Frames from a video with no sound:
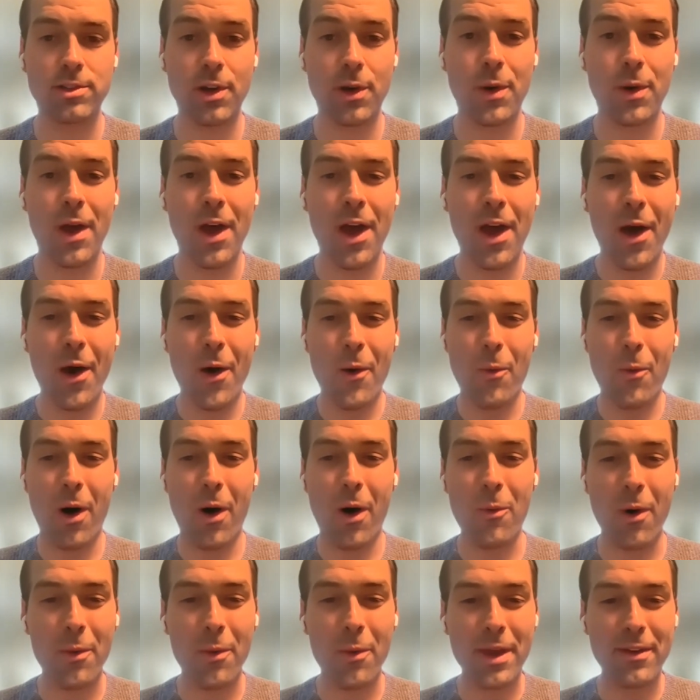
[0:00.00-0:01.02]
So
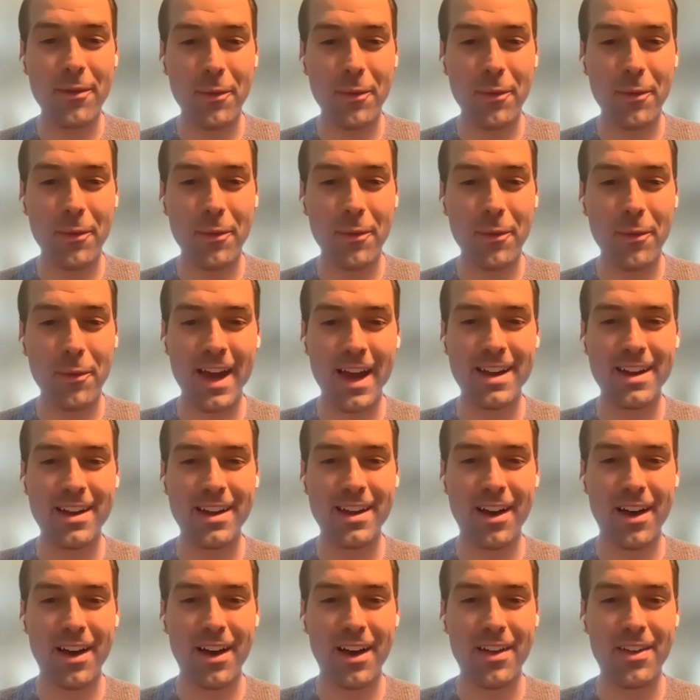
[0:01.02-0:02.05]
while we
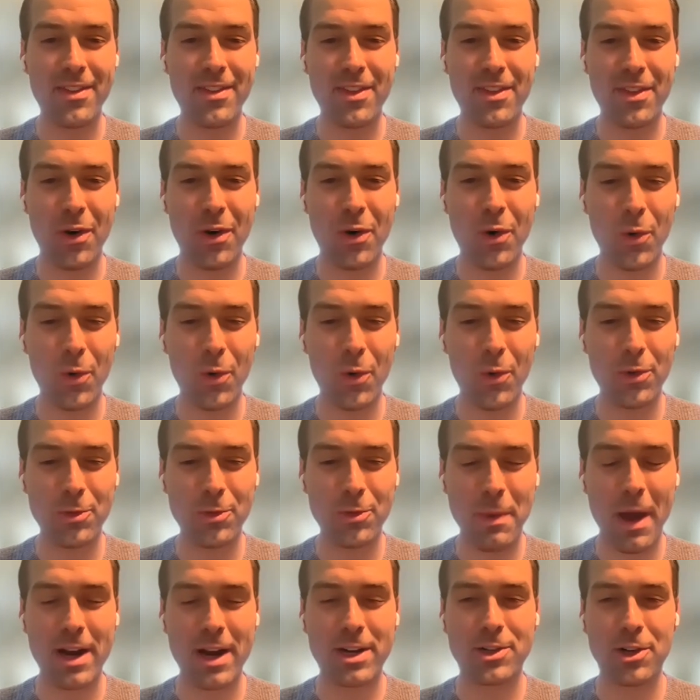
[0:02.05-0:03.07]
find that the whole
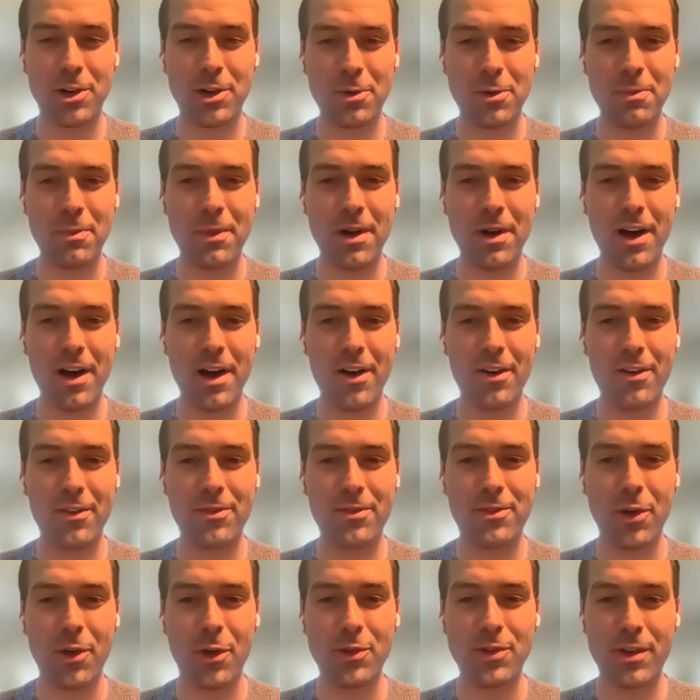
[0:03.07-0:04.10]
spectrum
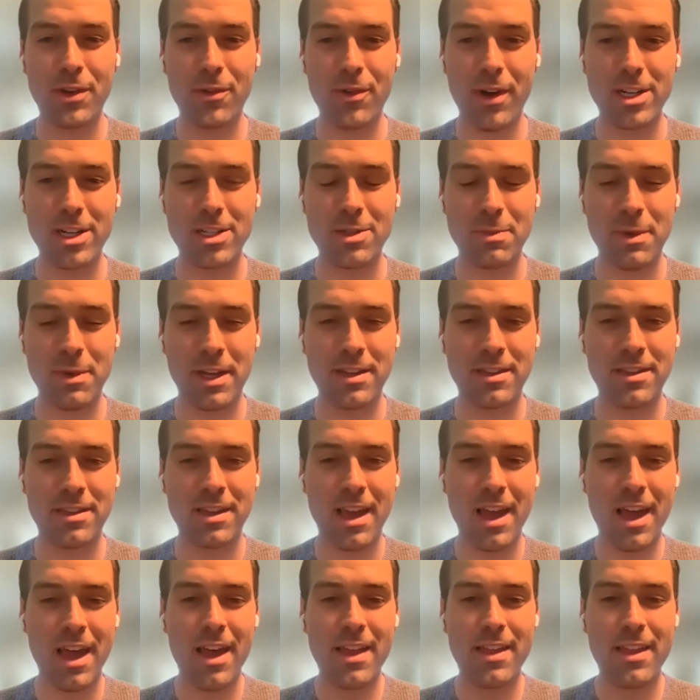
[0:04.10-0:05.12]
of dosing regimen
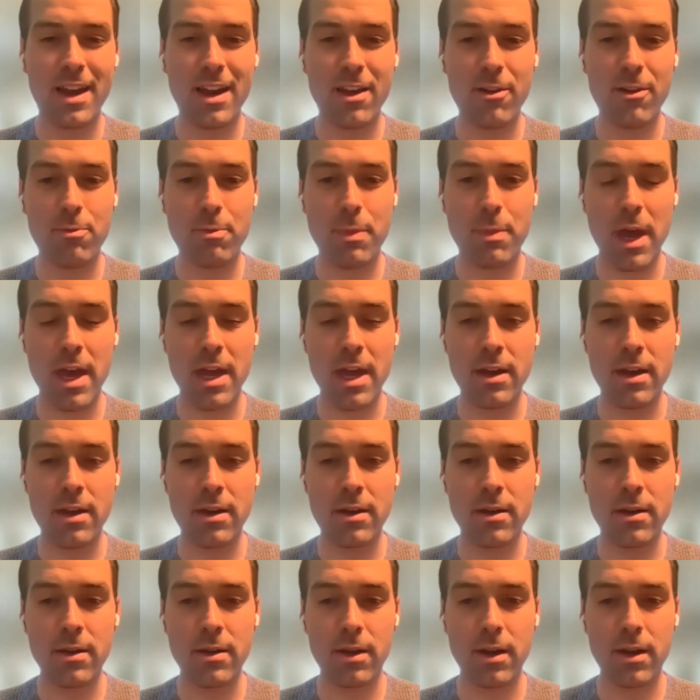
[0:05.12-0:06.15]
that have
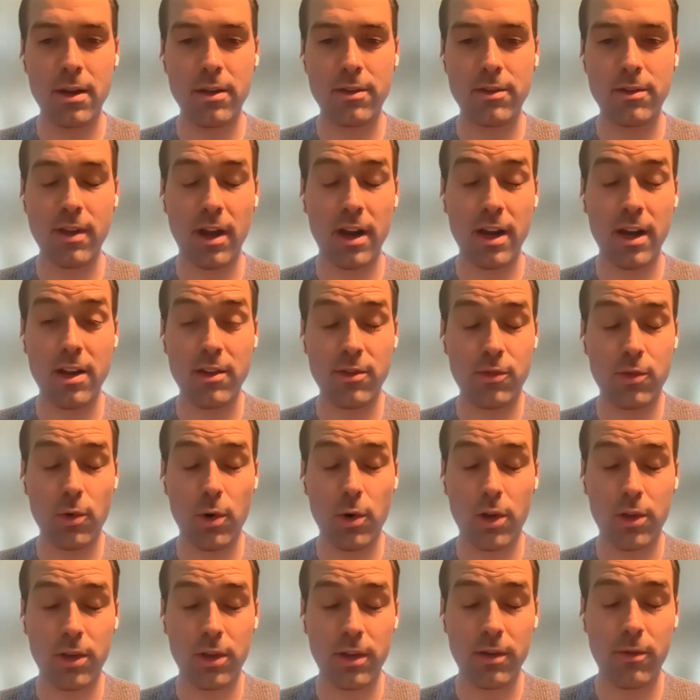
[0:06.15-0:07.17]
been studied
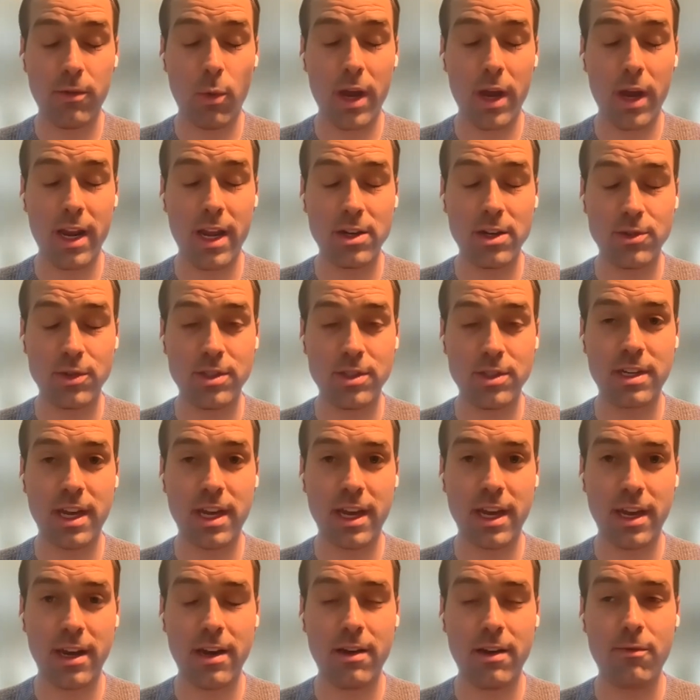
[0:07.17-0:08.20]
historically quite
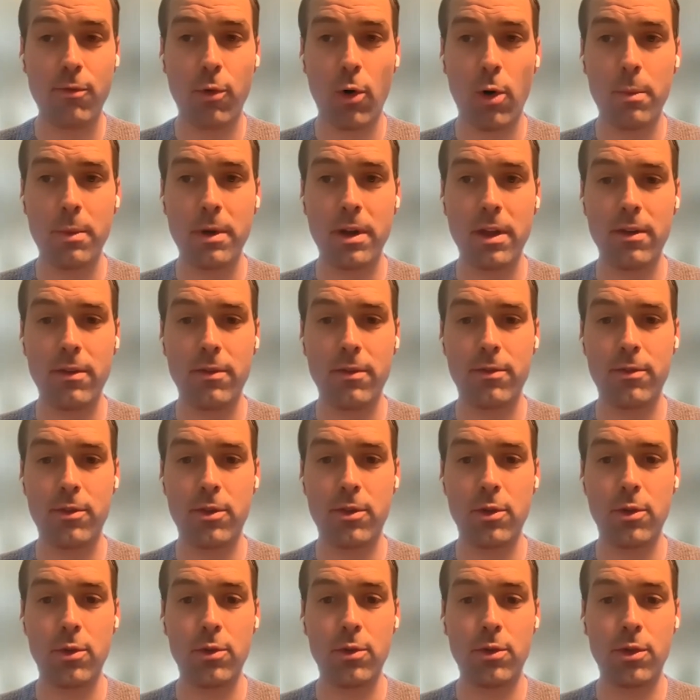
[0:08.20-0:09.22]
interesting and informative
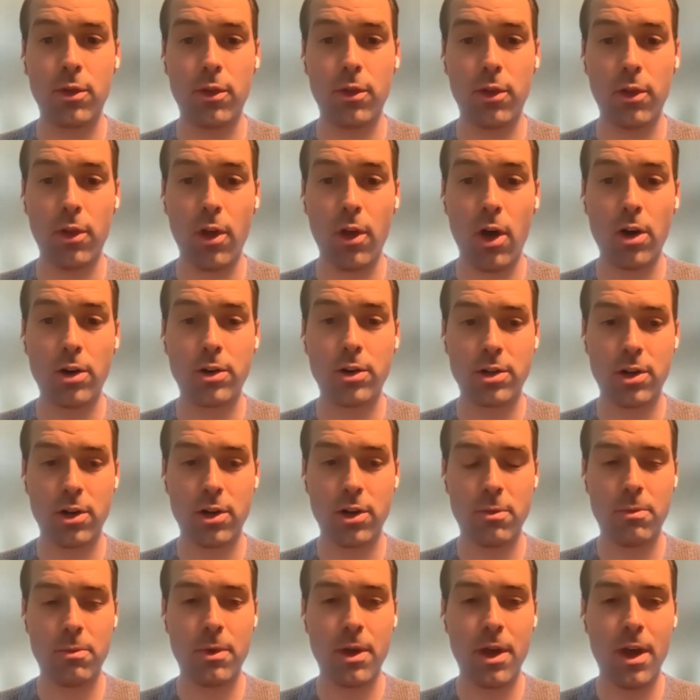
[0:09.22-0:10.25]
to the
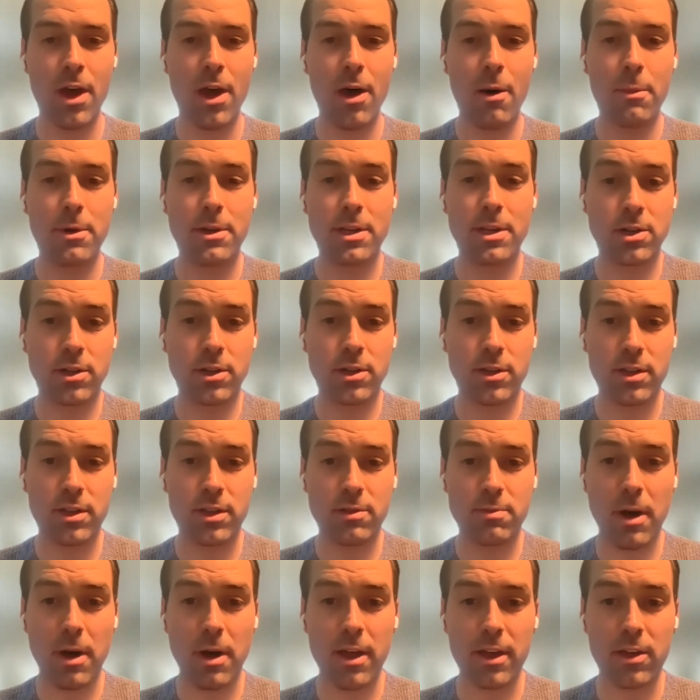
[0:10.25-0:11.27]
long-term potential of
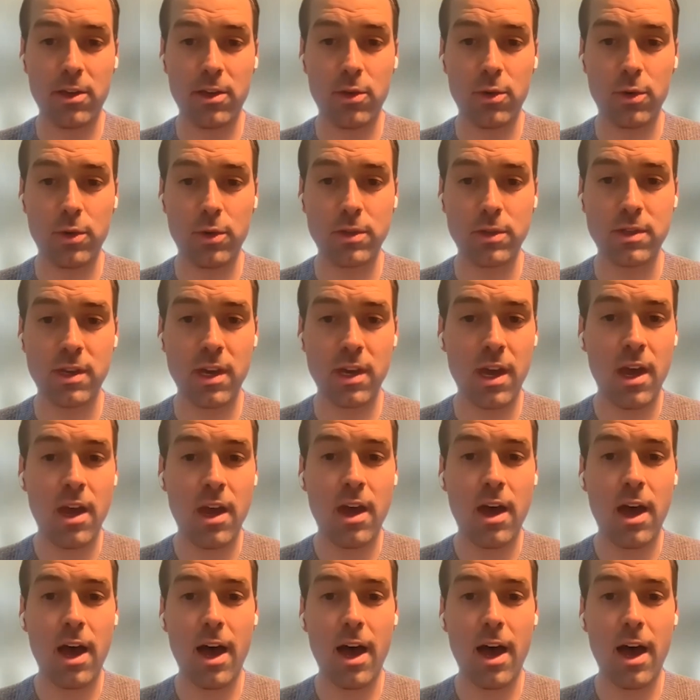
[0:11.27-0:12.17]
these molecules,